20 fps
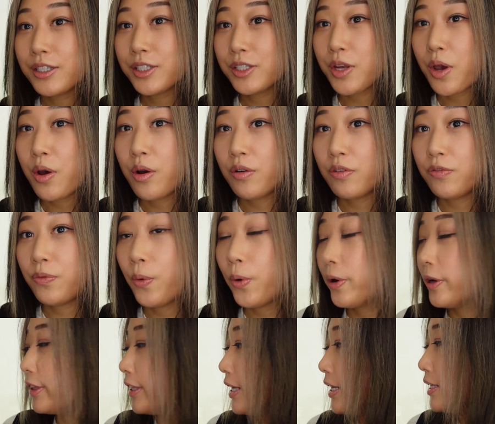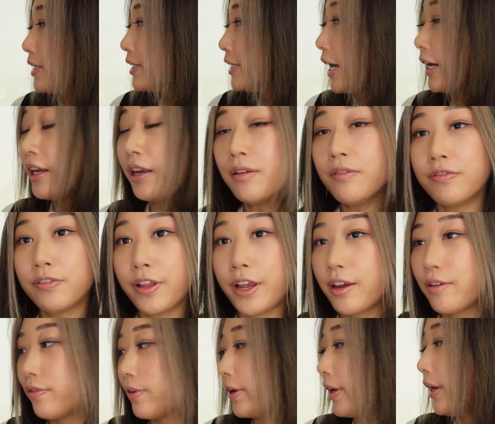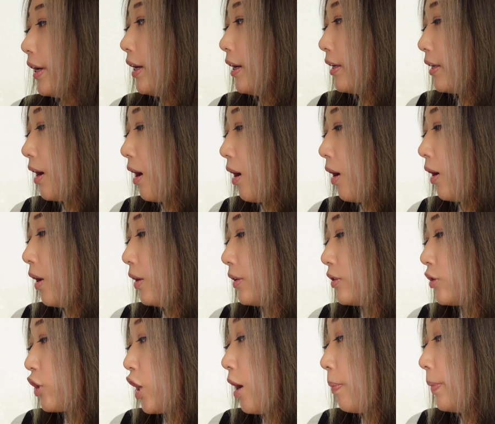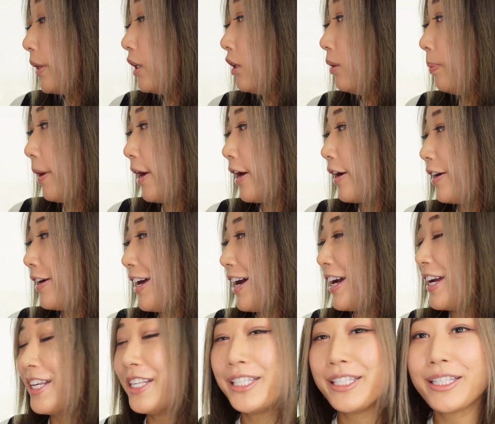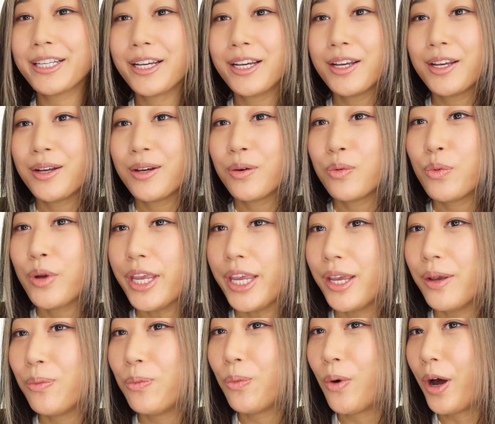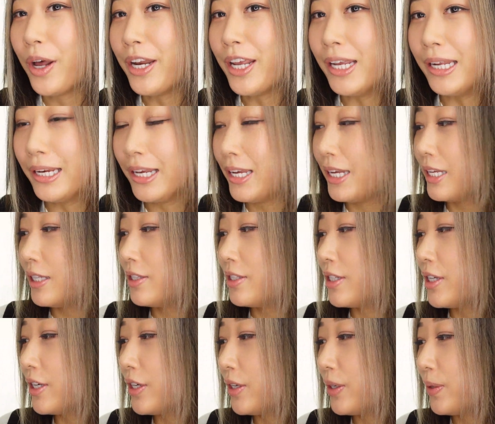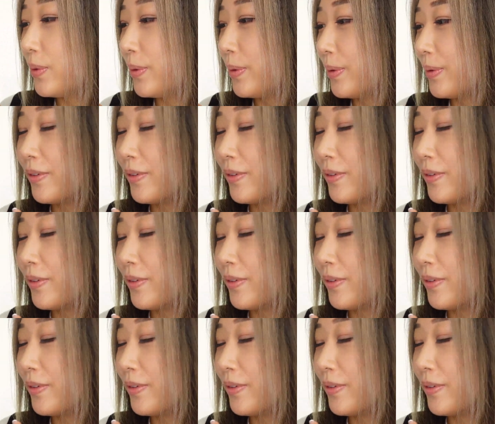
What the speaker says: So for the second flavor called Tropical Paradise, we wanted it to